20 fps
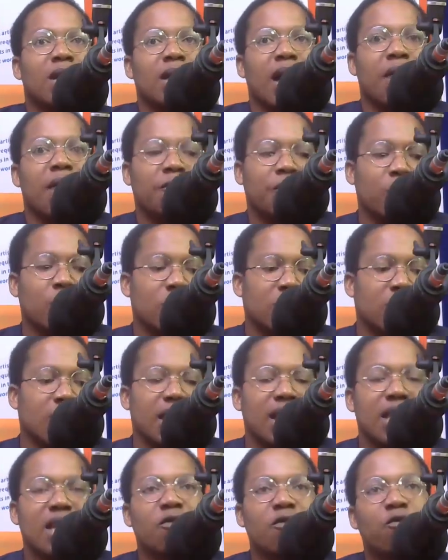You
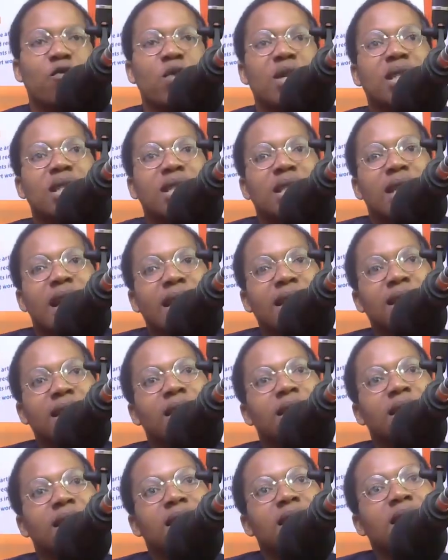say if we start
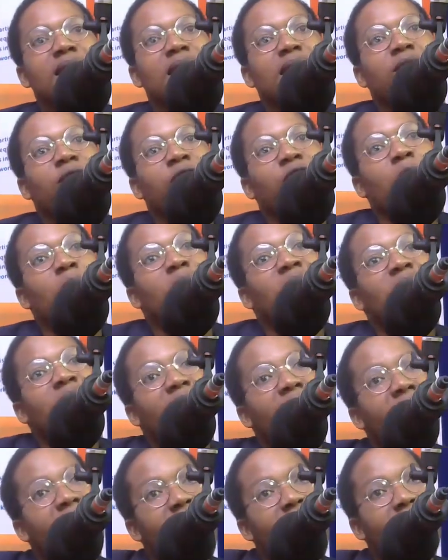seeing it from
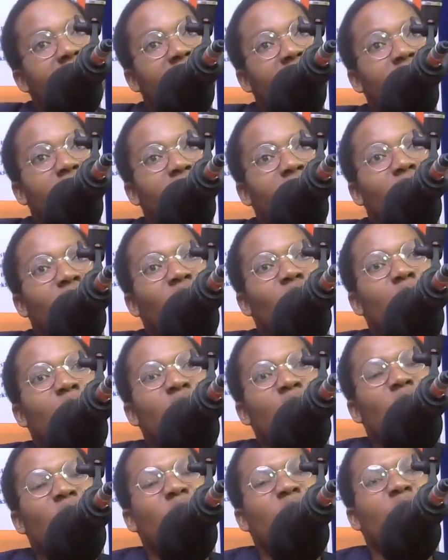that angle
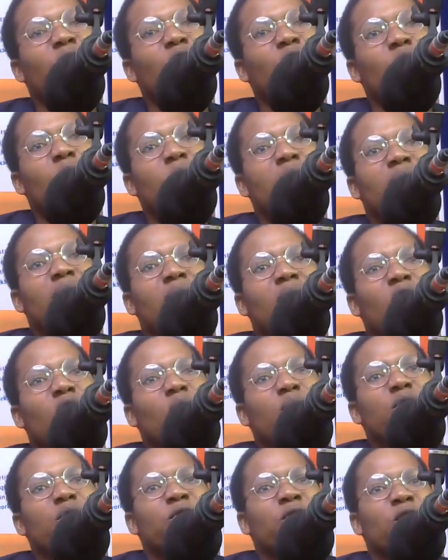obi unfollower na
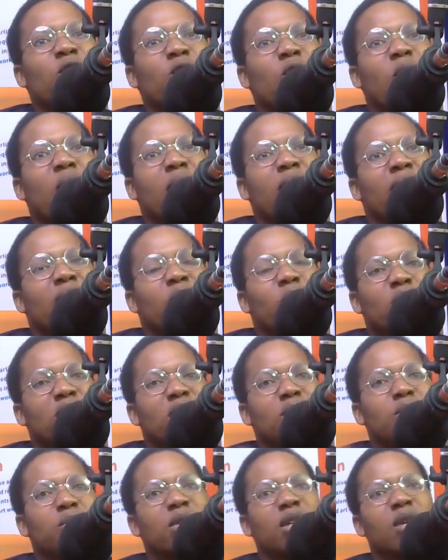obi follower it
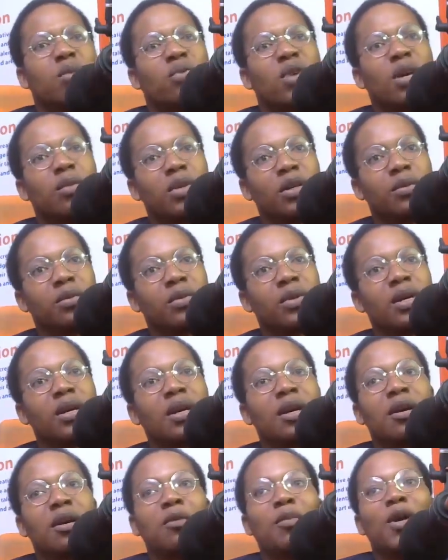wouldn't be a problem
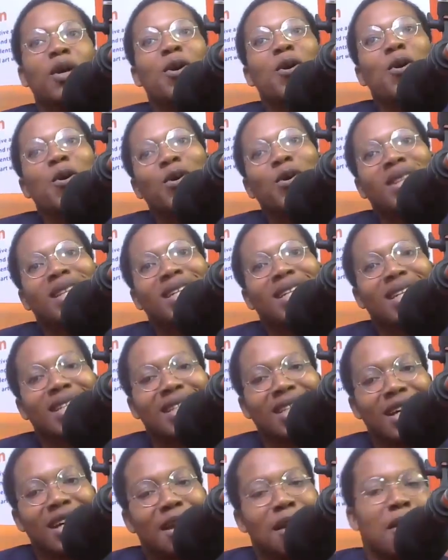but the whole thing they
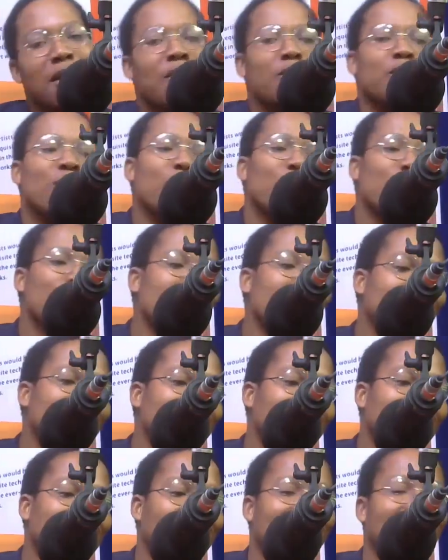say mimi who ni
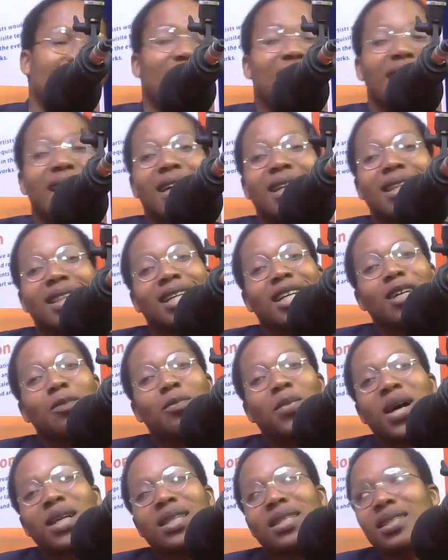say three
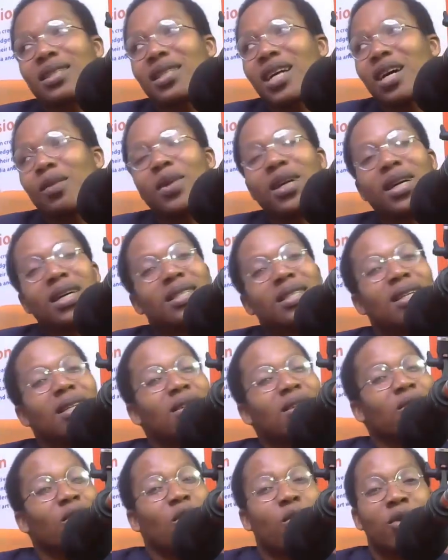parties now be kasere
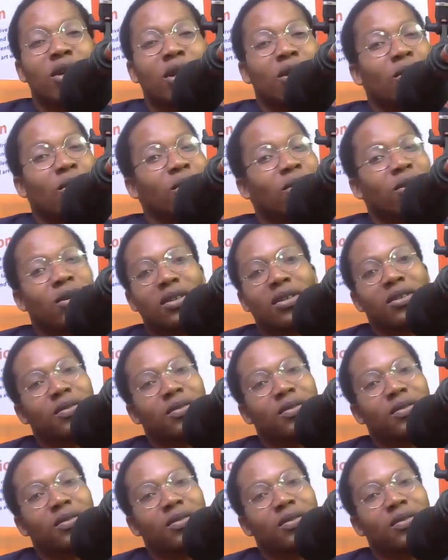nyina omo ye long.